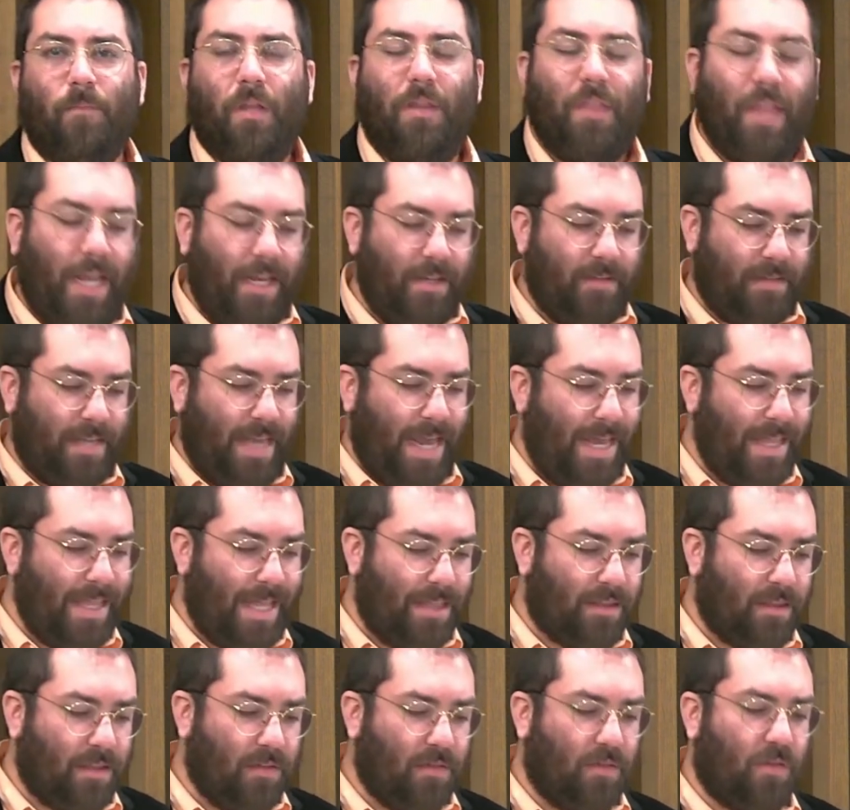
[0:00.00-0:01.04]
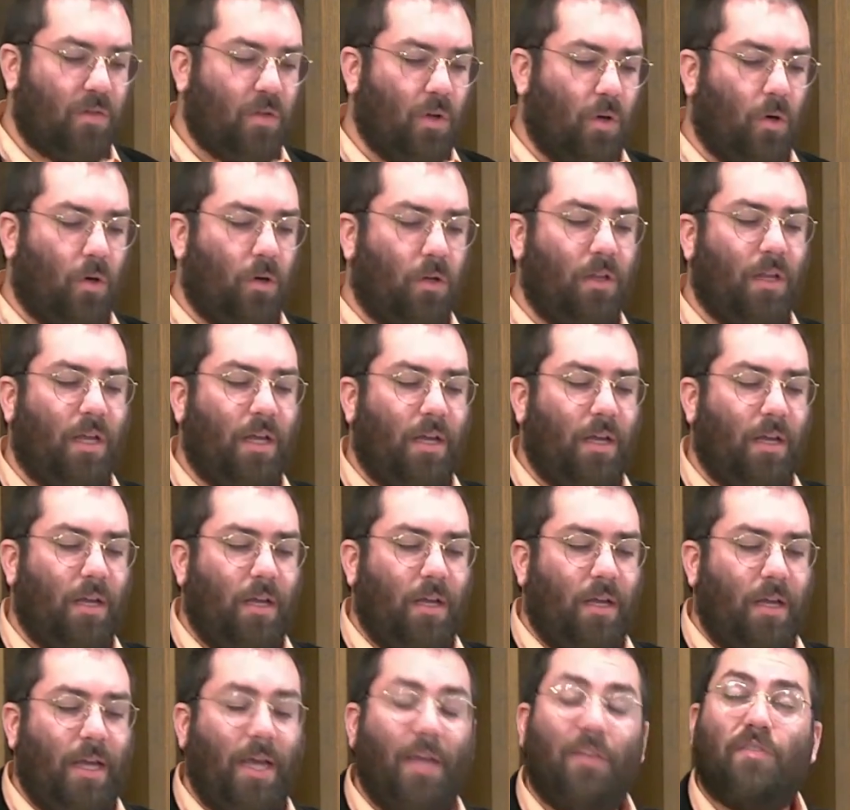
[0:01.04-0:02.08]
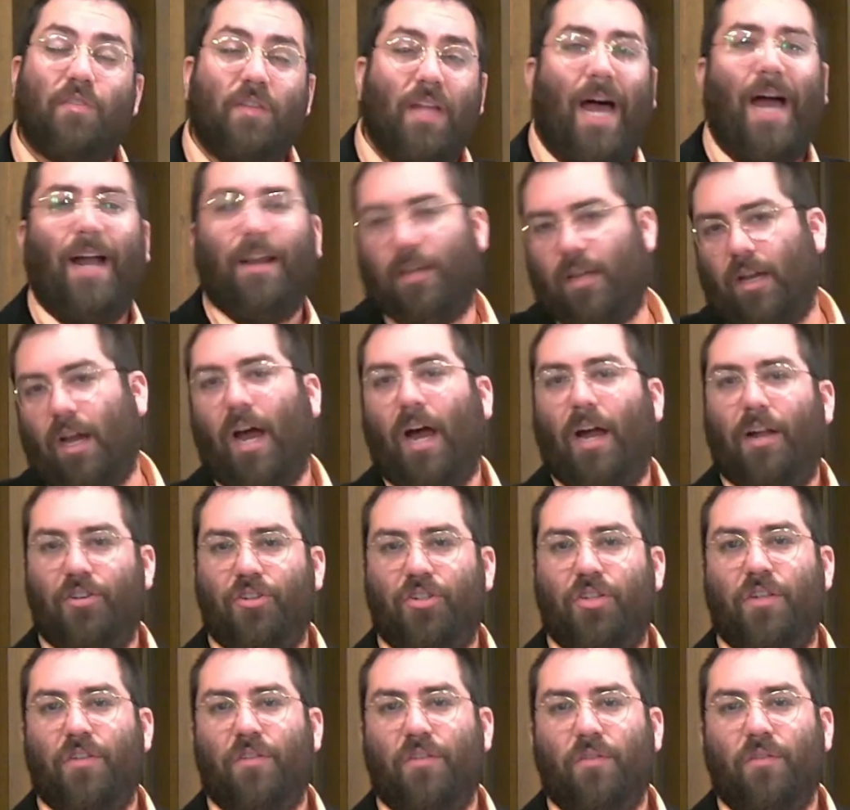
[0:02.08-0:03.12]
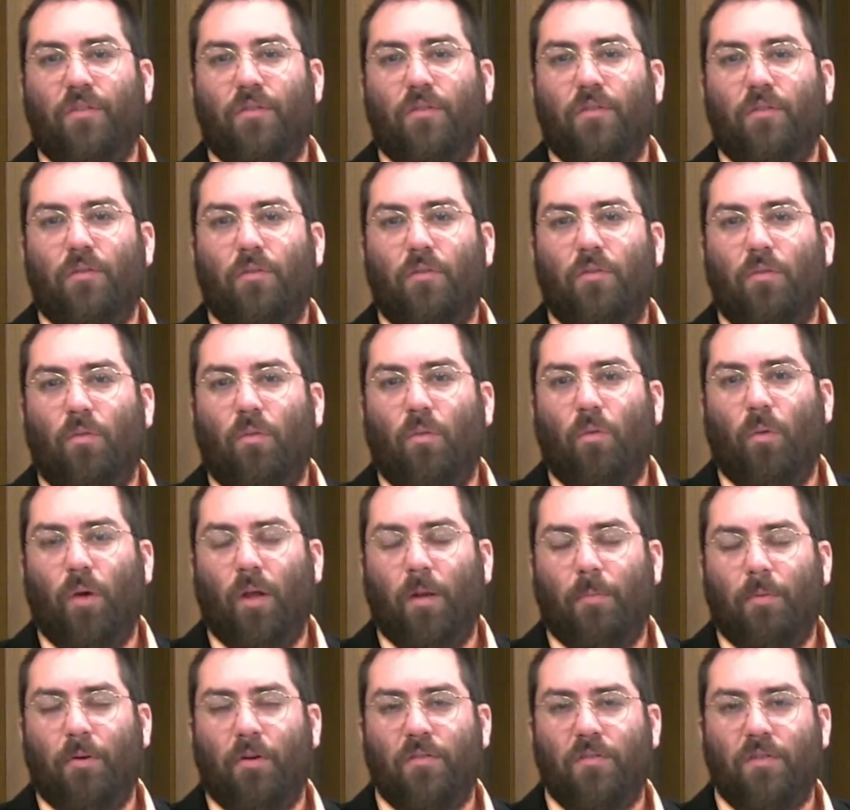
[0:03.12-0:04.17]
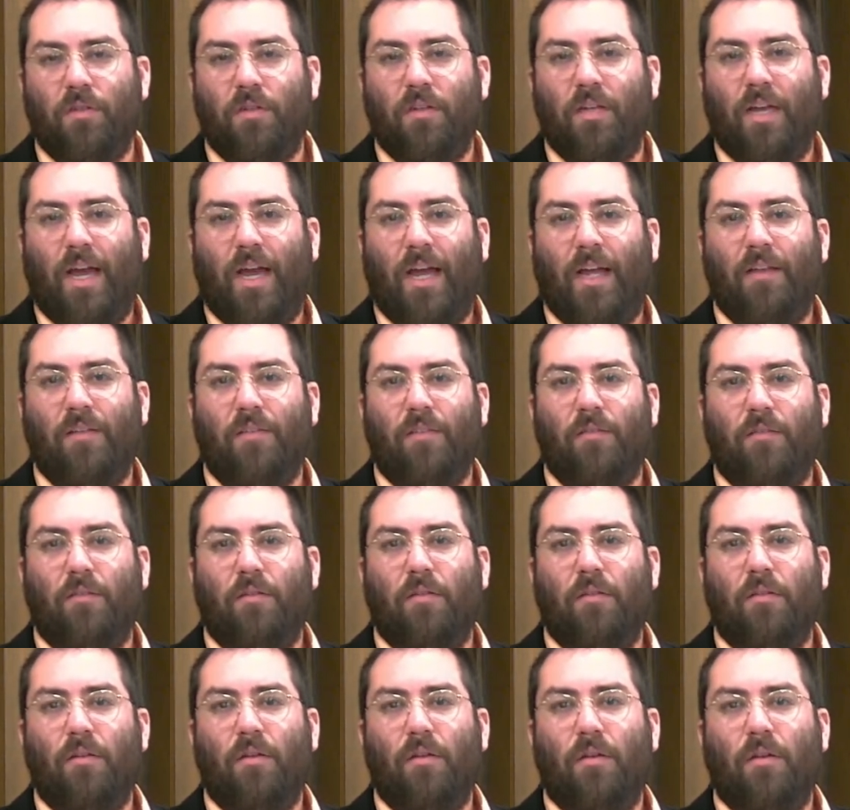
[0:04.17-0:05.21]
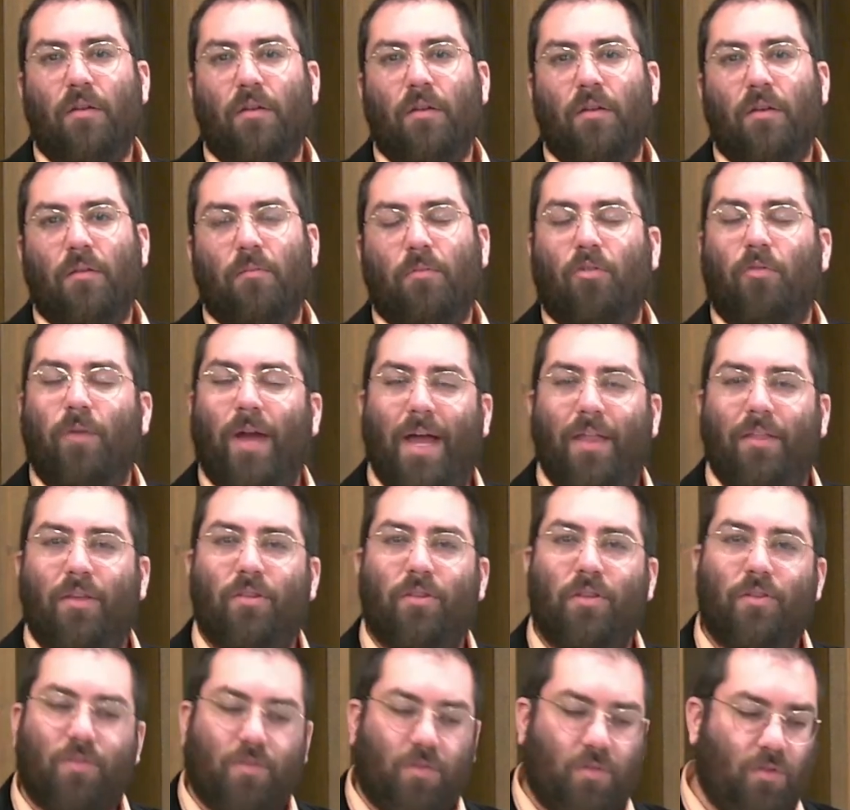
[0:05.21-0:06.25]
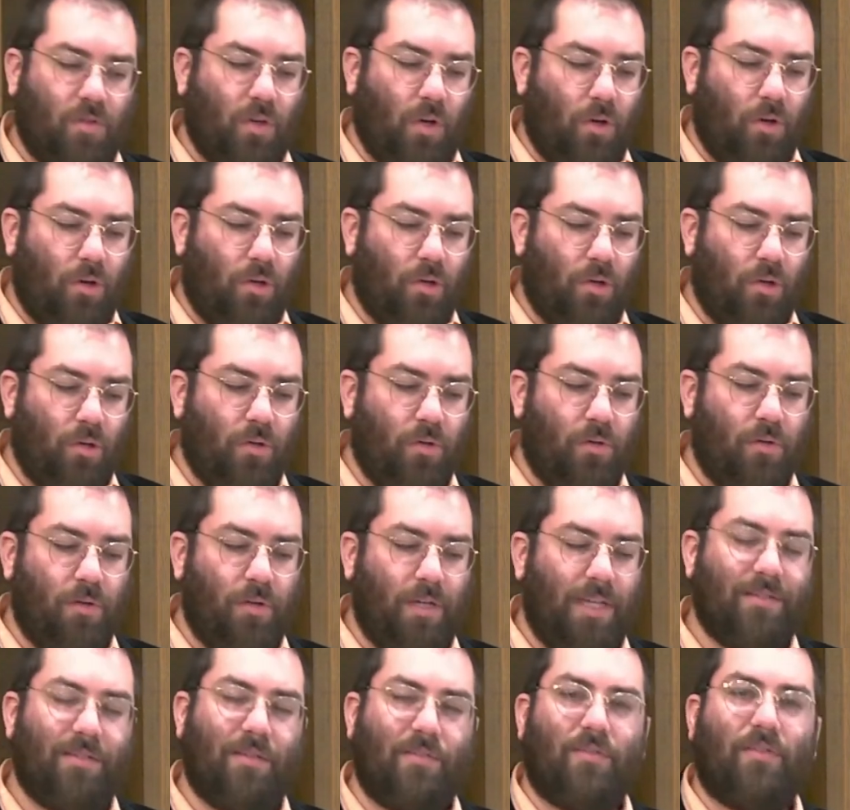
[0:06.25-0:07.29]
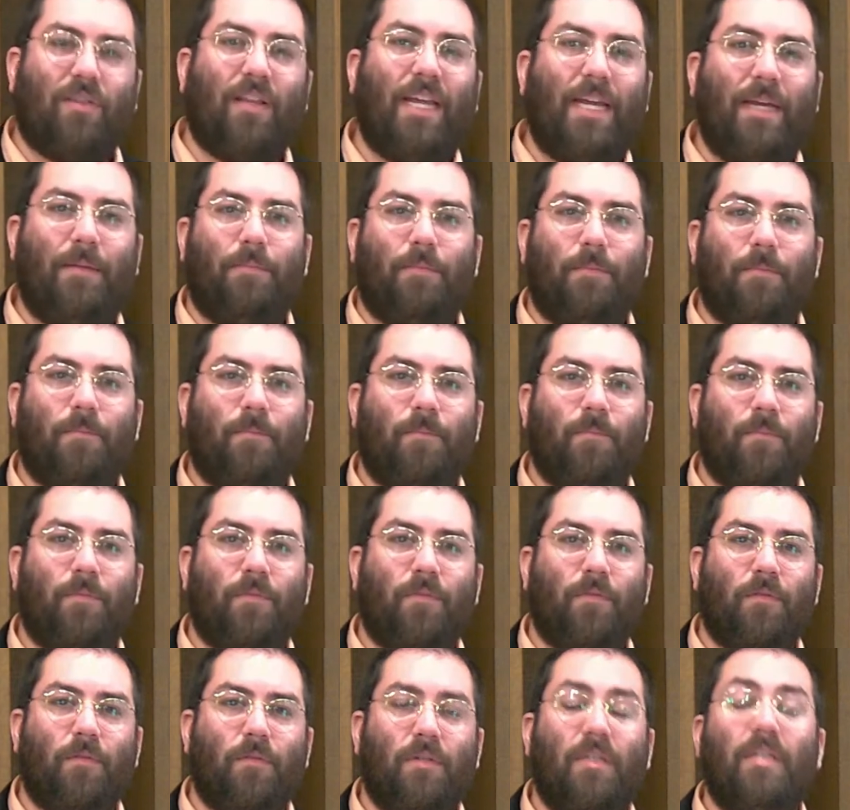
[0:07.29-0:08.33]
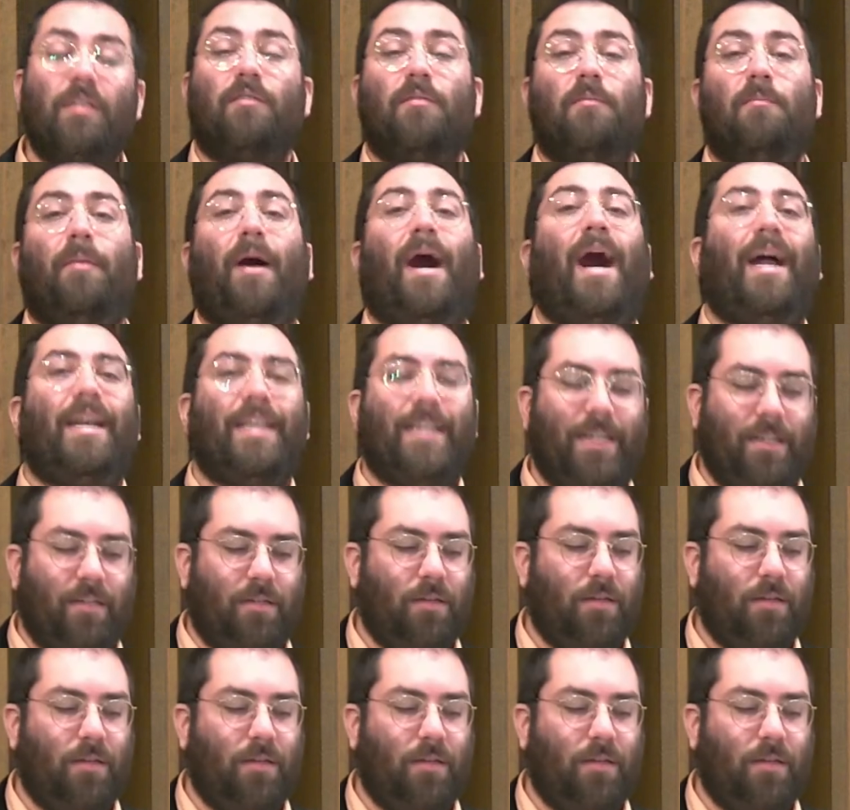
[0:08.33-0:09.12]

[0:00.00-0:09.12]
They say that the soul is not conscious when a person dies, but rather the soul is asleep, disembodied,